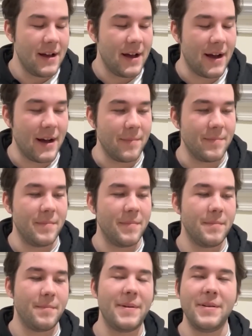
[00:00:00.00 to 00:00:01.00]

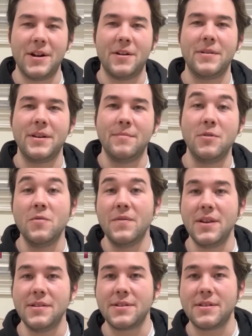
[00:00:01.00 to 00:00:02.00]
But, you know, in
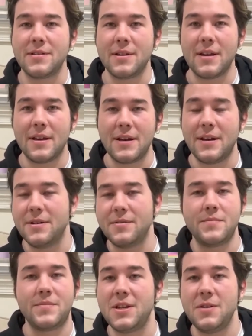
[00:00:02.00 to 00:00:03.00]
movies and
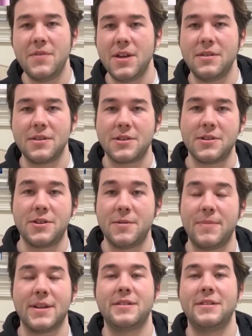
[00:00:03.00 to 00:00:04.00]
in TV, this is
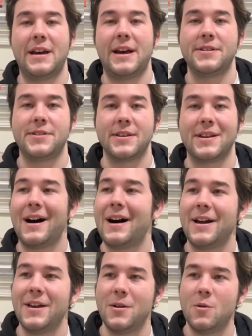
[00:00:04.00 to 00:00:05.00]
depicted as the
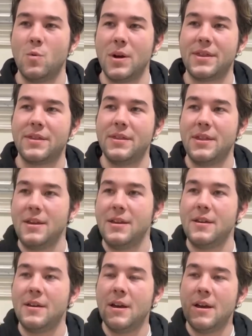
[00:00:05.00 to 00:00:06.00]
guy with
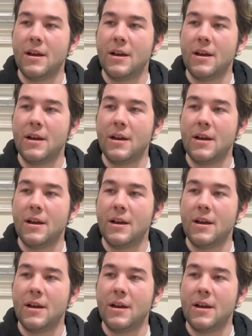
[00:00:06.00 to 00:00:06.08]
the